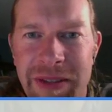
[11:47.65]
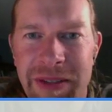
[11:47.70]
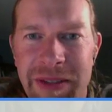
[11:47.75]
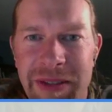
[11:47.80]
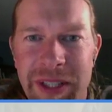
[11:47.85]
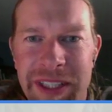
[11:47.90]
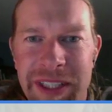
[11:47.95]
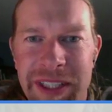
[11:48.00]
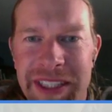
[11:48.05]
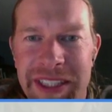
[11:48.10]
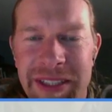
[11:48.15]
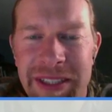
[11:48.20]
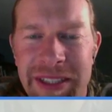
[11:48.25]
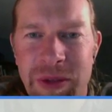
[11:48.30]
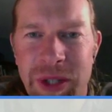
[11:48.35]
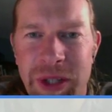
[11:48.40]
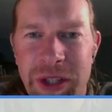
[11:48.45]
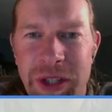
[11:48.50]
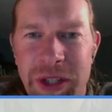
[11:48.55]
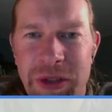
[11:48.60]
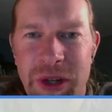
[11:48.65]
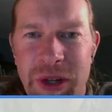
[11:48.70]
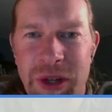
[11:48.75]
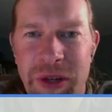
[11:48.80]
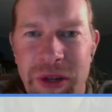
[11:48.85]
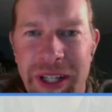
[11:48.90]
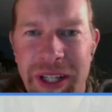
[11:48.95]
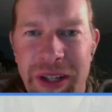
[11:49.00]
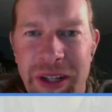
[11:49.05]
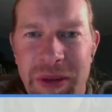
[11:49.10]
What are you
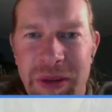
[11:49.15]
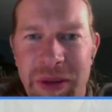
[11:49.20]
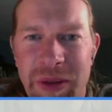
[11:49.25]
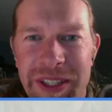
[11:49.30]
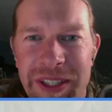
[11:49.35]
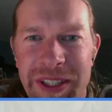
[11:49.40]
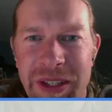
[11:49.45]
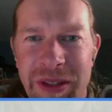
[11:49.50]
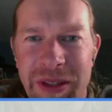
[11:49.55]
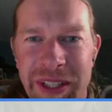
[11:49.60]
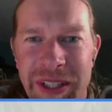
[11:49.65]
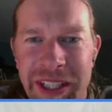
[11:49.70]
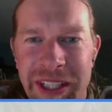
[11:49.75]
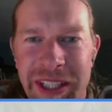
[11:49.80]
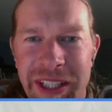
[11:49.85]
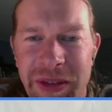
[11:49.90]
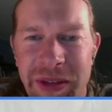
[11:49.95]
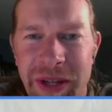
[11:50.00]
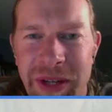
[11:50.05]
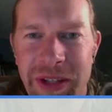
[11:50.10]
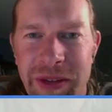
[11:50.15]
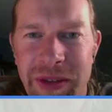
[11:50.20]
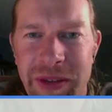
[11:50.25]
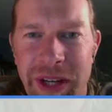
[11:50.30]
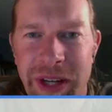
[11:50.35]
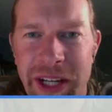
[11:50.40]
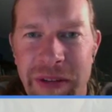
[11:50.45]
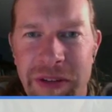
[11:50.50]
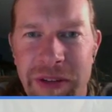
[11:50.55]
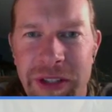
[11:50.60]
growing, or what's going in the ground right
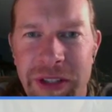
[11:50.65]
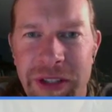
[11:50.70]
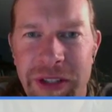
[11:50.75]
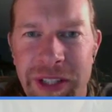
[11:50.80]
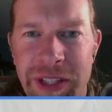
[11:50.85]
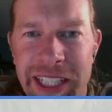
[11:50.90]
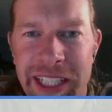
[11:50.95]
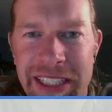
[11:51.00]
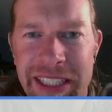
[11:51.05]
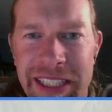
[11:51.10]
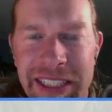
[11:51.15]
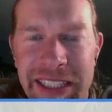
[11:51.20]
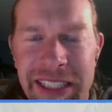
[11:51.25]
now for you, Alexis?